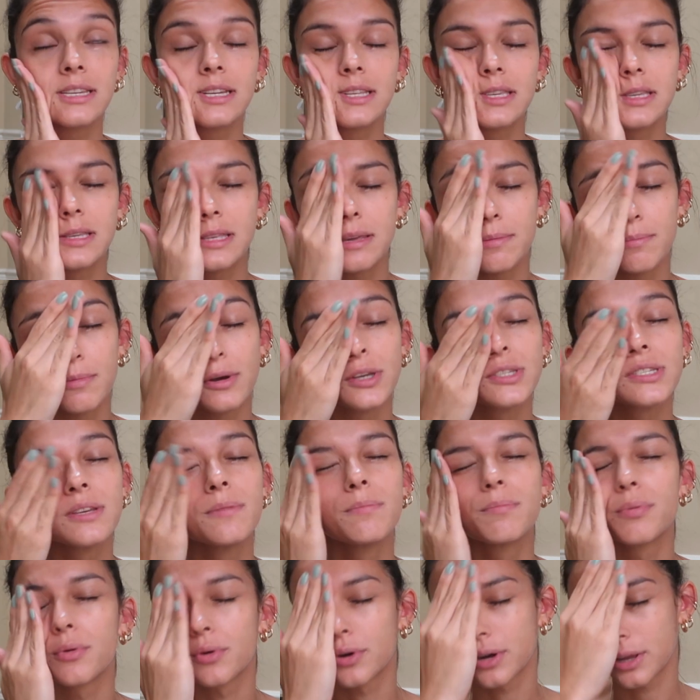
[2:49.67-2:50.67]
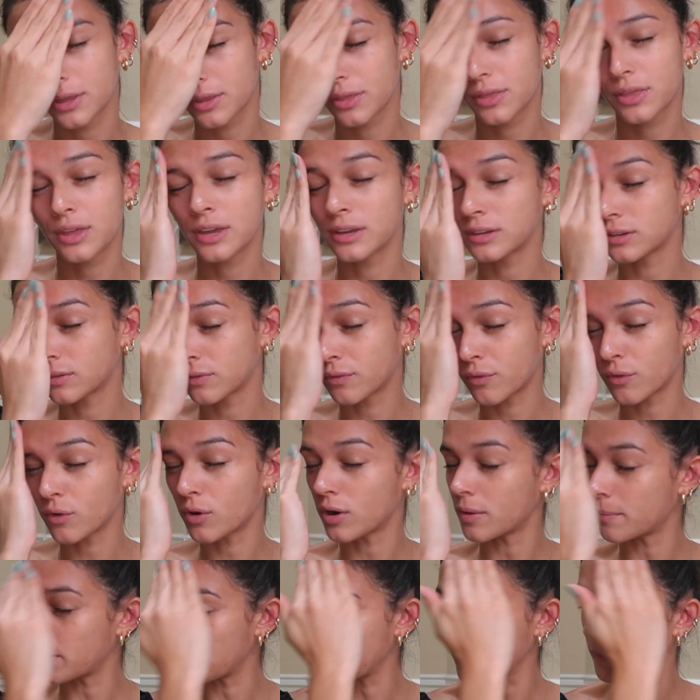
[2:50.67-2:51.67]
It's the most important thing
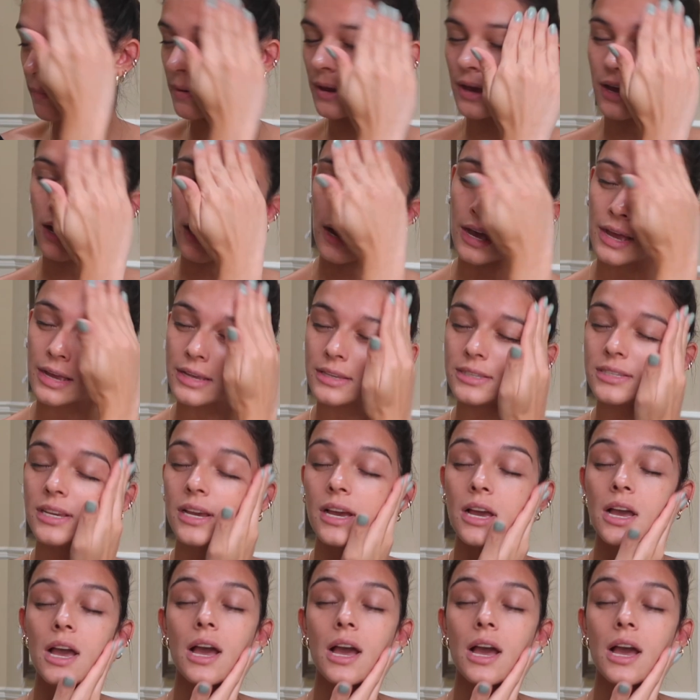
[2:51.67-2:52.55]
for me because